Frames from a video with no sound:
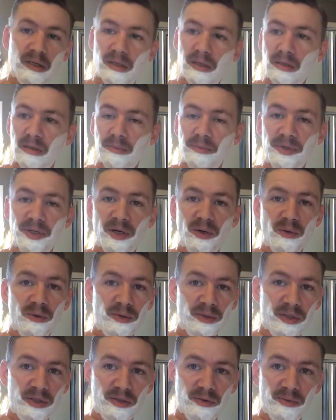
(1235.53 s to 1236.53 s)
I'm going to be
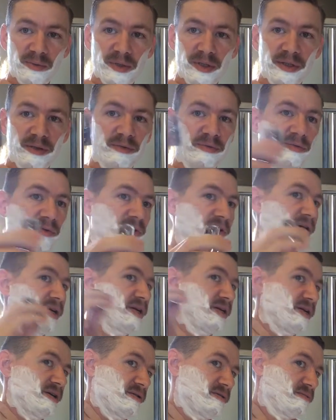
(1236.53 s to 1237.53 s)
holding it this way right
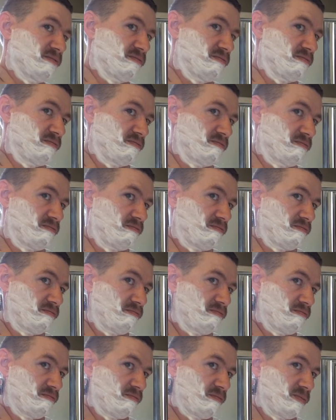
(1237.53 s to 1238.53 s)
now,
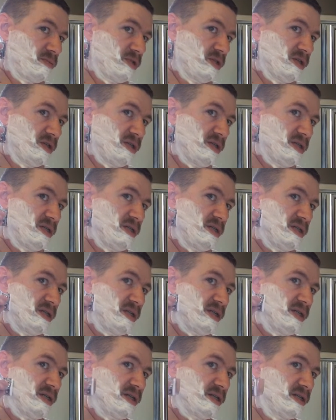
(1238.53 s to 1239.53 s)
because this is
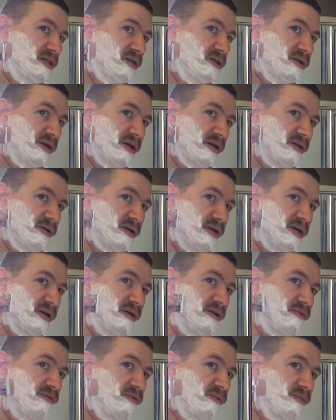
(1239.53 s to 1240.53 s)
against the grain right
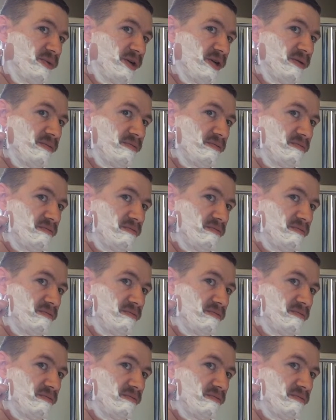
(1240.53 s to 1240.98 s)
here for me.